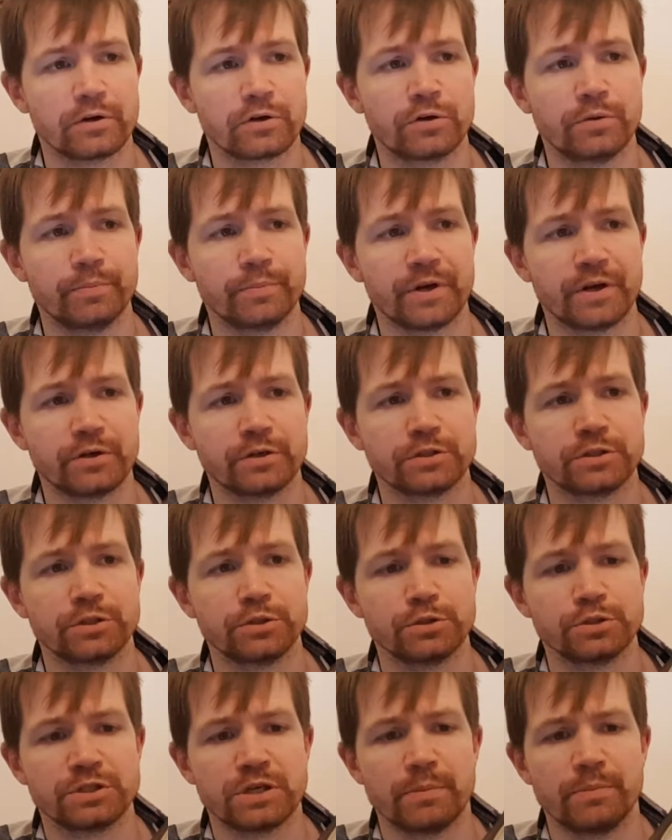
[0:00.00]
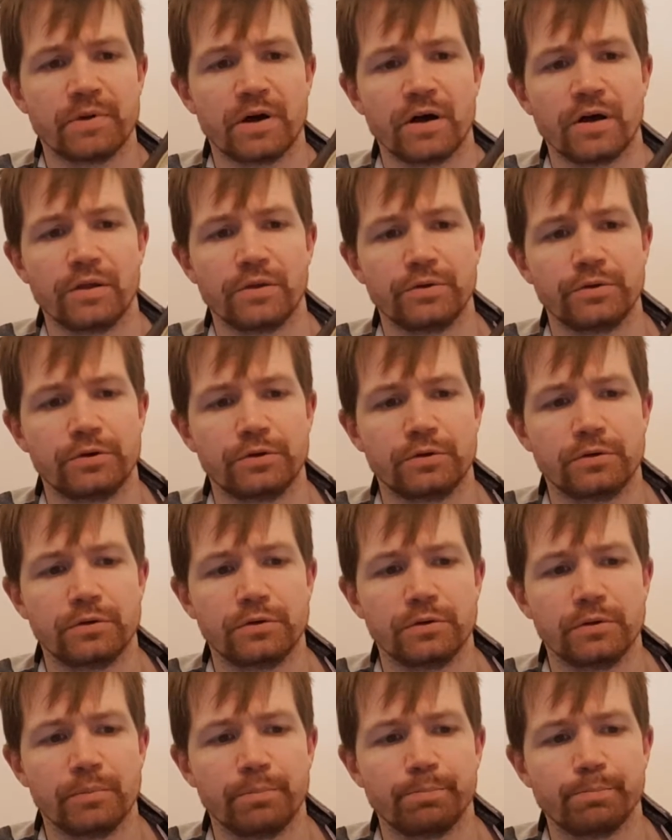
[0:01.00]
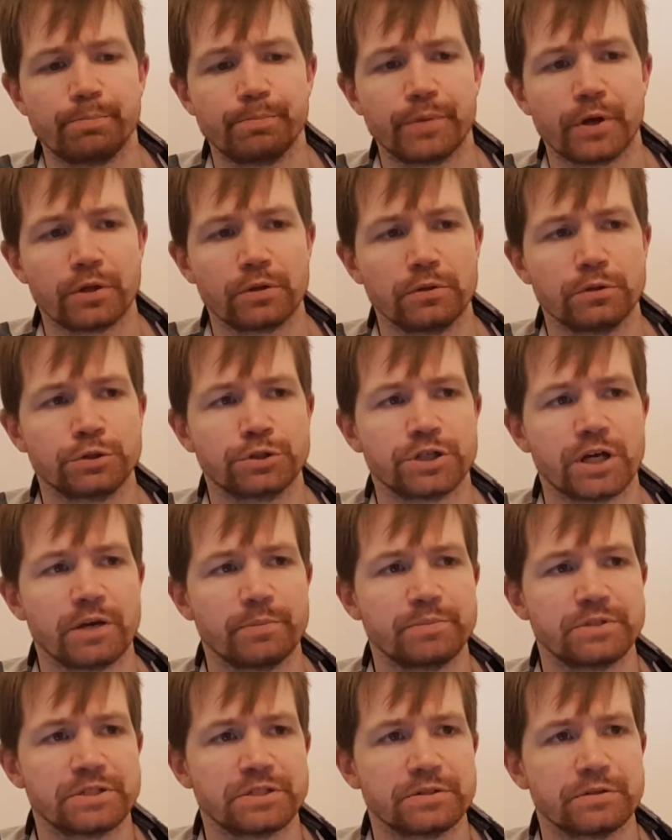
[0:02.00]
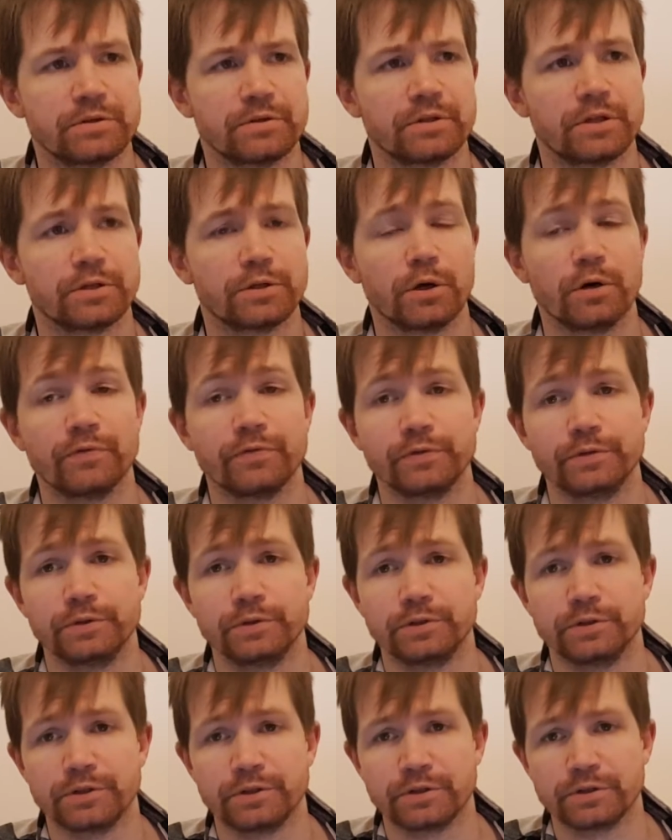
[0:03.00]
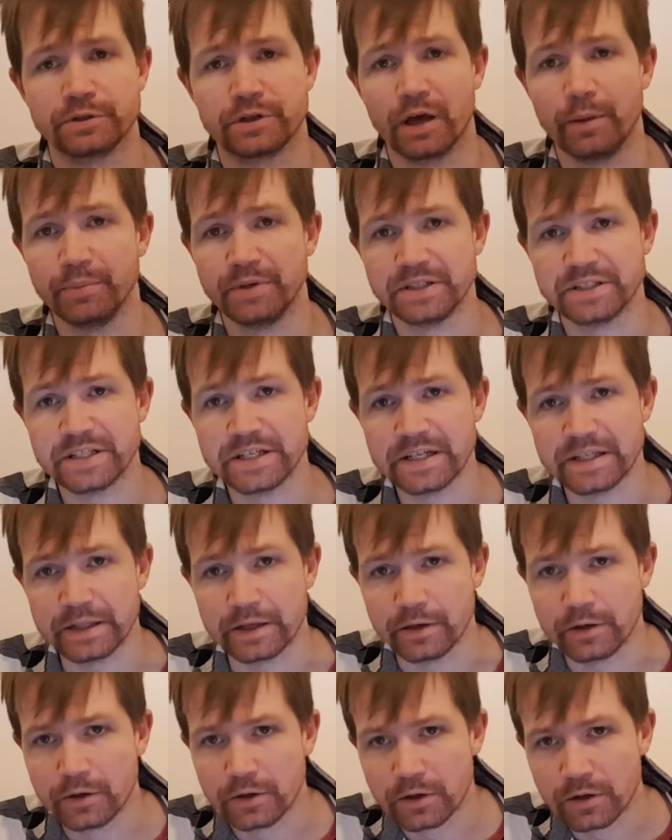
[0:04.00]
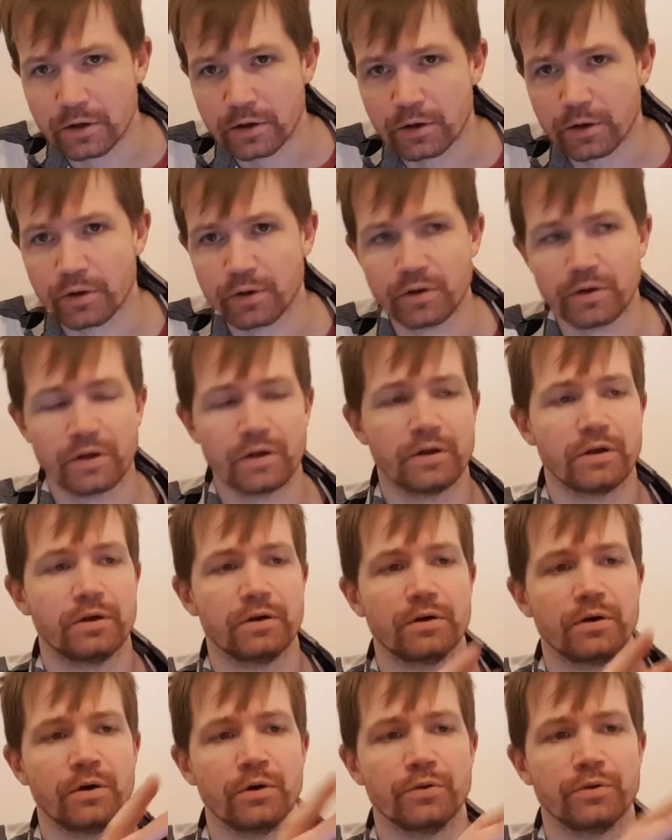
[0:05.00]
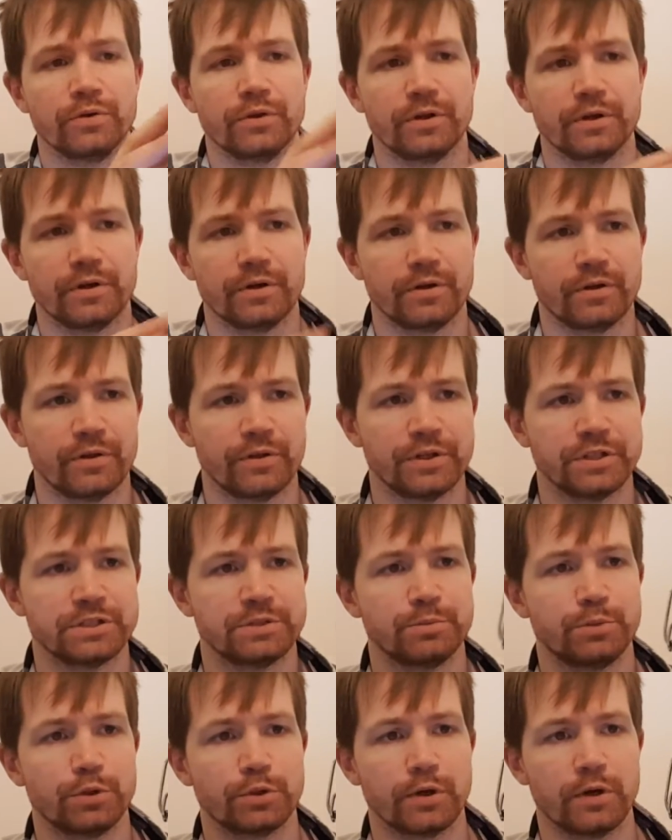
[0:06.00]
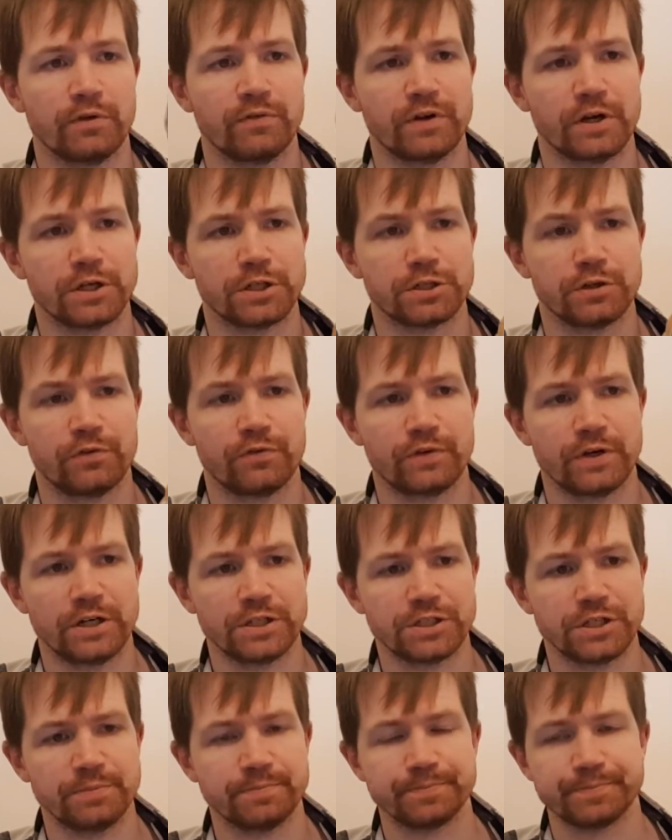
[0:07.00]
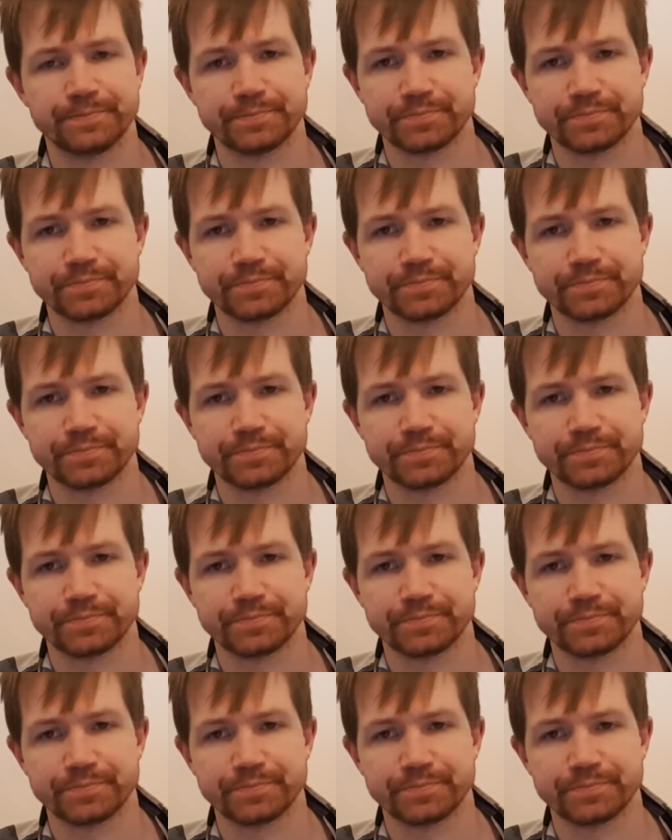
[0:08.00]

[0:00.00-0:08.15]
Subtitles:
comparing to some other bottle shapes that often can be seen on this Bügel Flasche.